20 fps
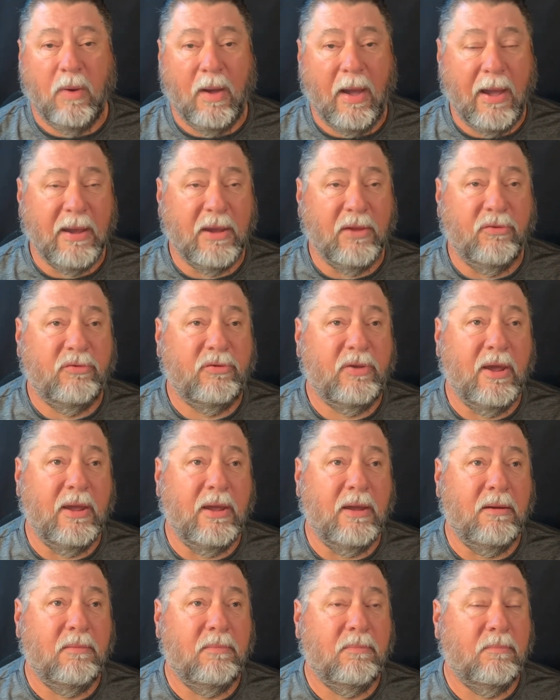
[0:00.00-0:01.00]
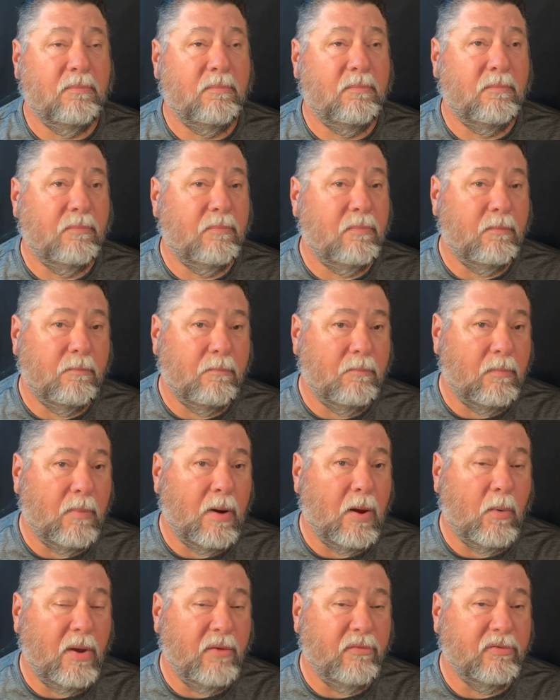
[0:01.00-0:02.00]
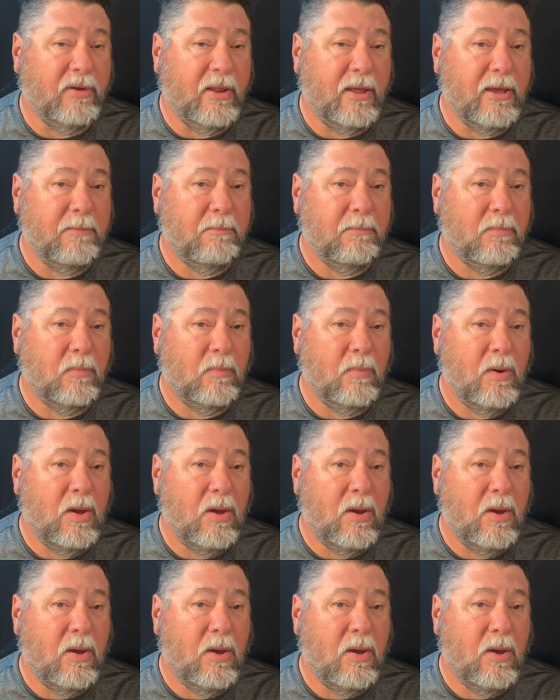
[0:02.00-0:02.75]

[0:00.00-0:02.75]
I can say my wife's name,